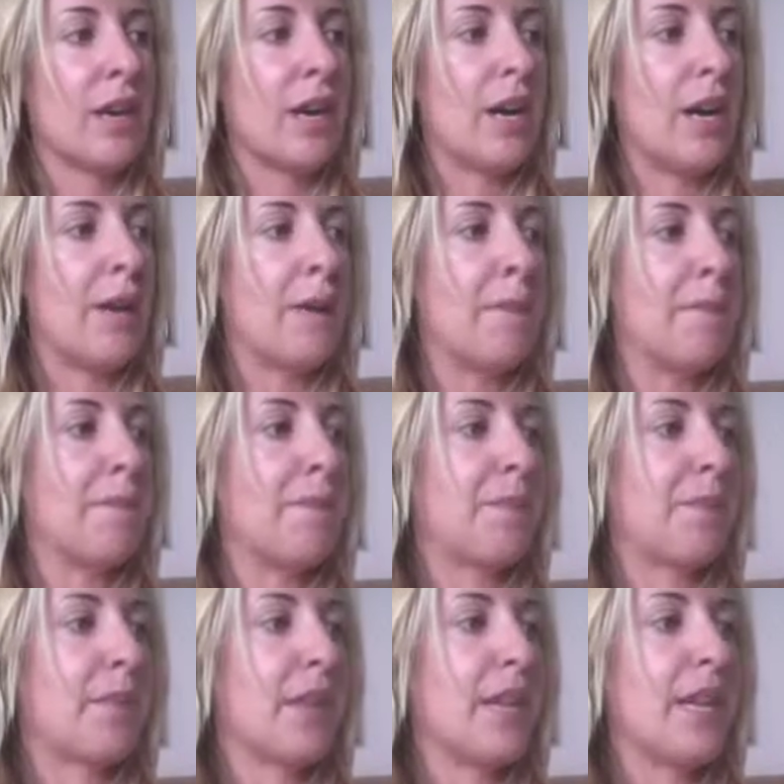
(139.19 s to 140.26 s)
And
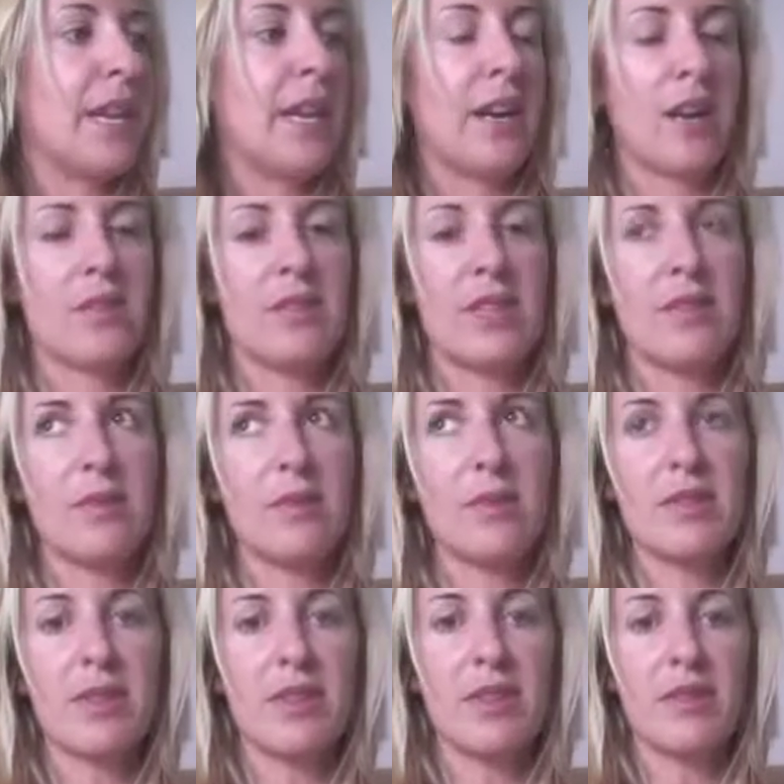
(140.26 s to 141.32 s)
it also gives them a
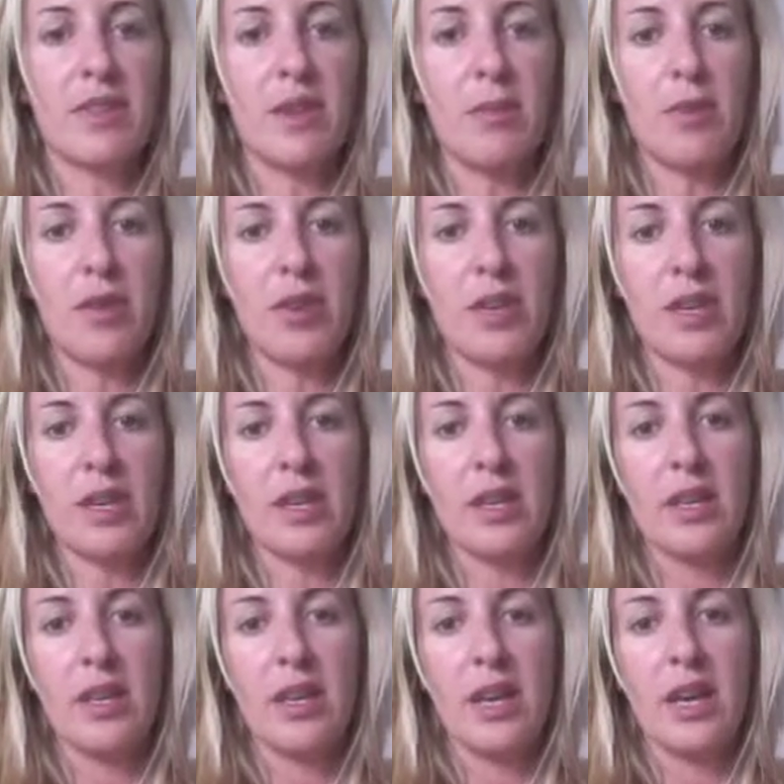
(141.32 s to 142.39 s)
sense of community
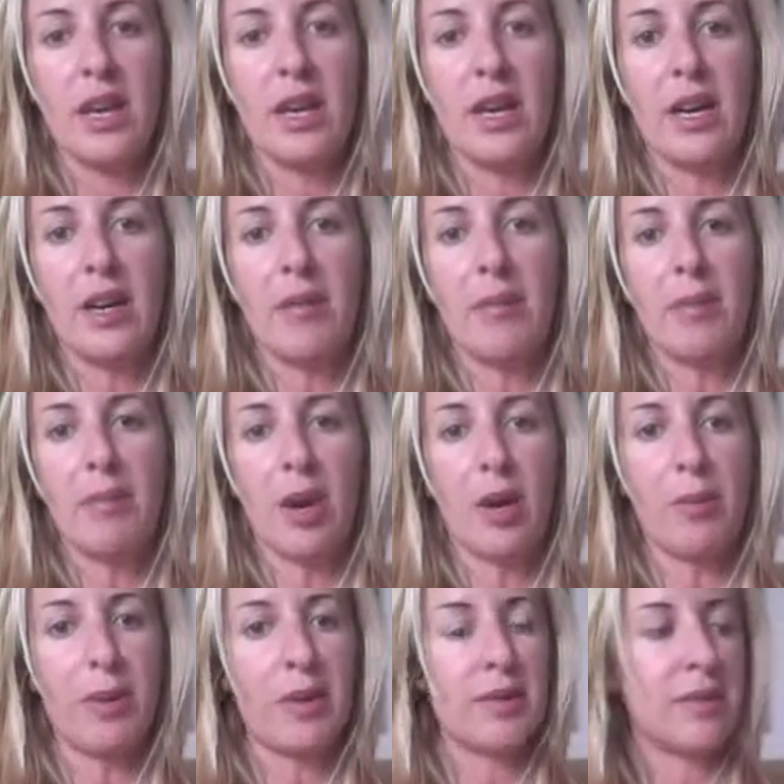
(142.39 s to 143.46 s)
and
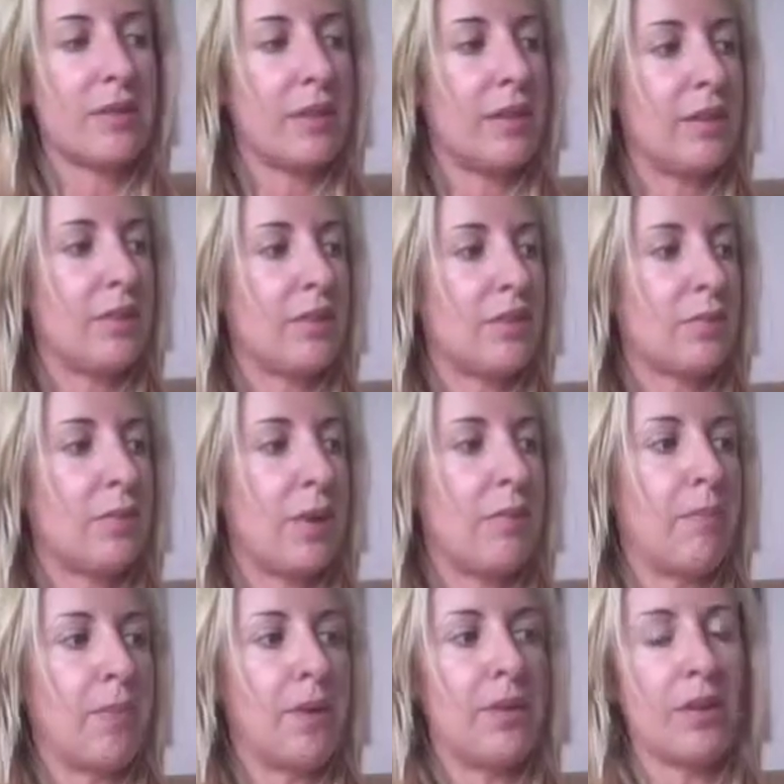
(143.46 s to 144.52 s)
purpose.
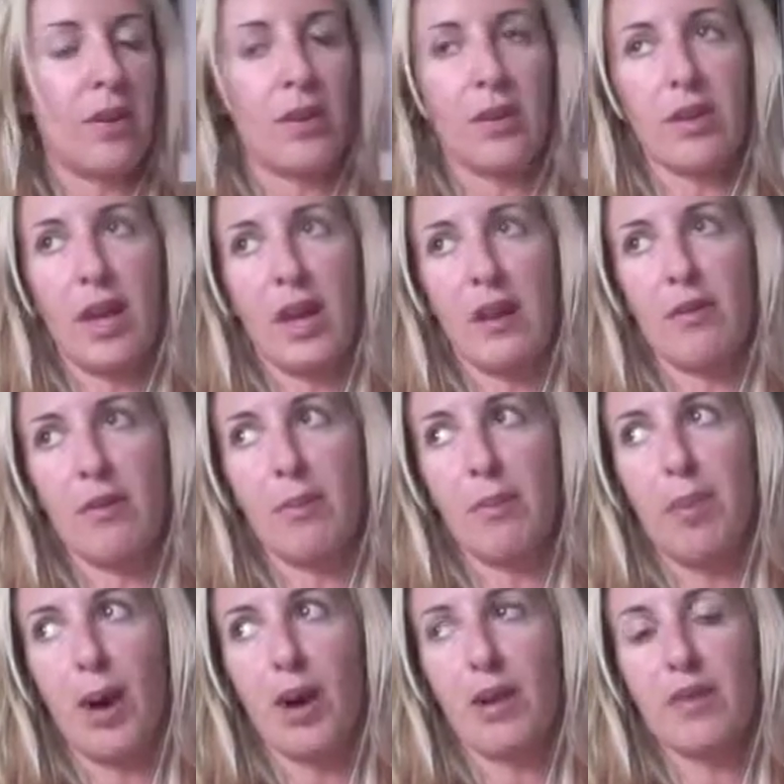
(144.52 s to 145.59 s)
They're kind of
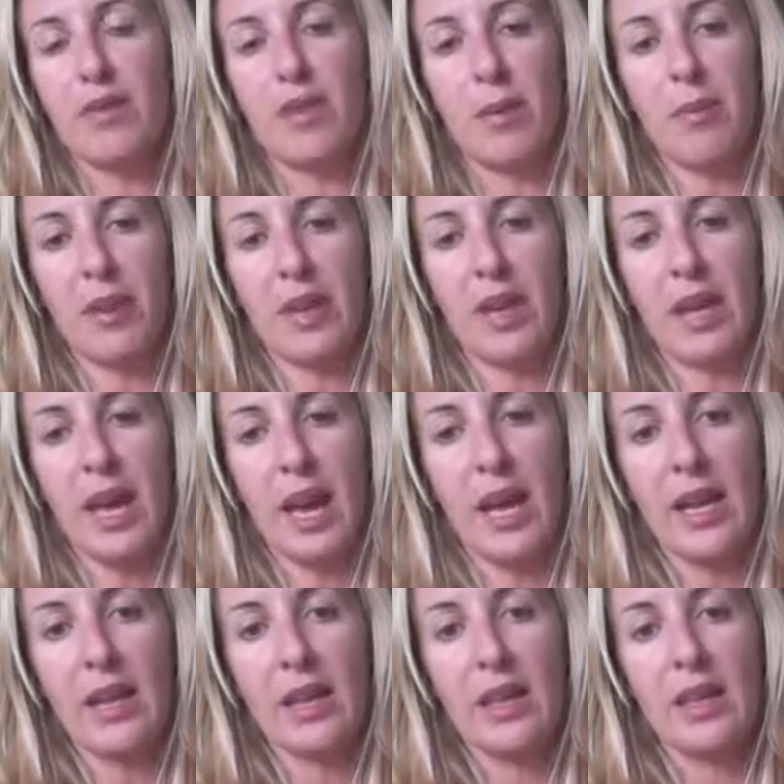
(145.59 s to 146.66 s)
part of something
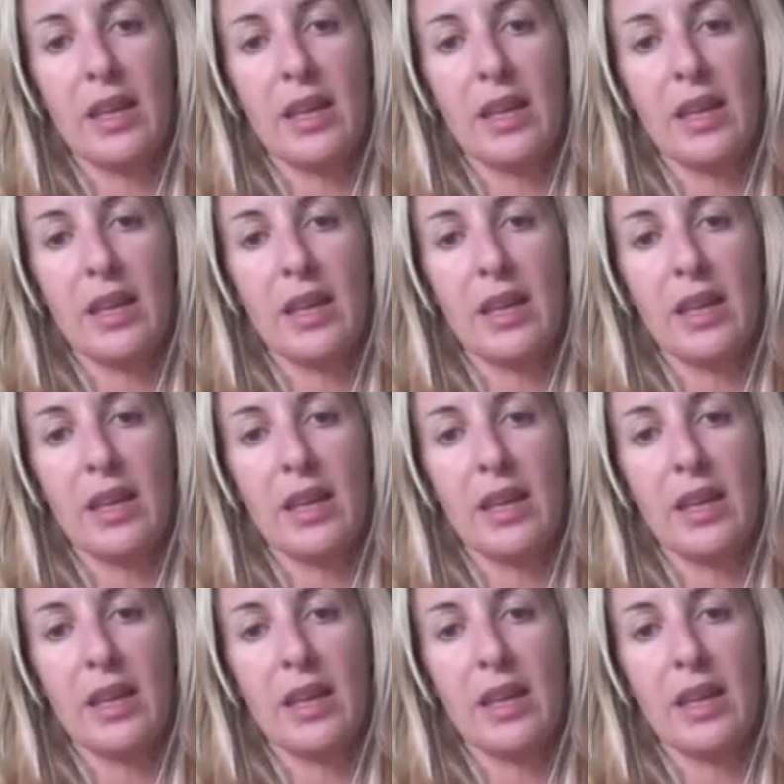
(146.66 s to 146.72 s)
again.